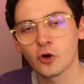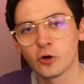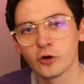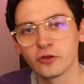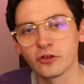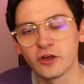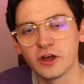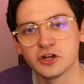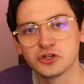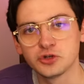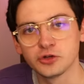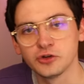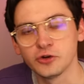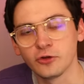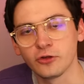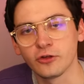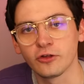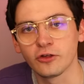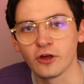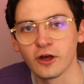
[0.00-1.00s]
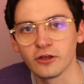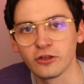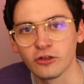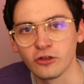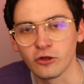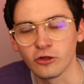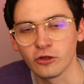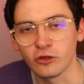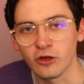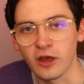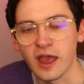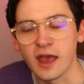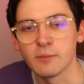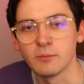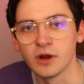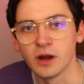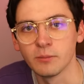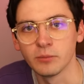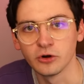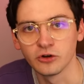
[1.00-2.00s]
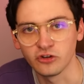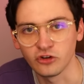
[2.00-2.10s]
course, introduces us to scam number